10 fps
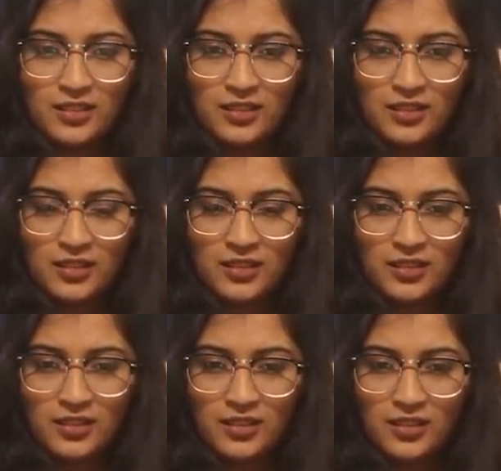
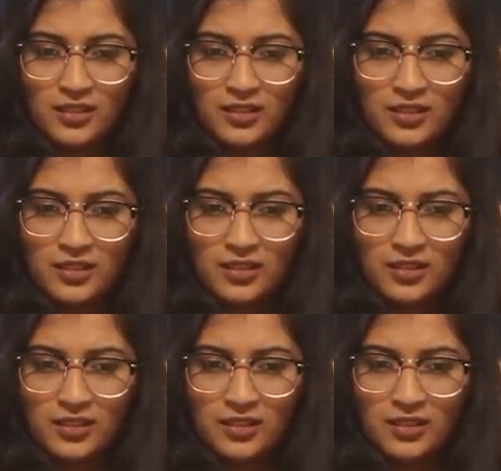
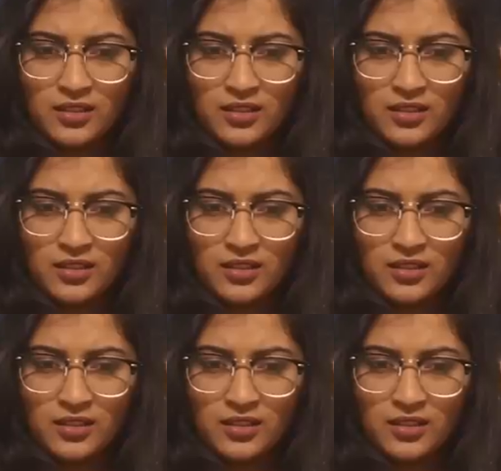No words are spoken by the person on screen.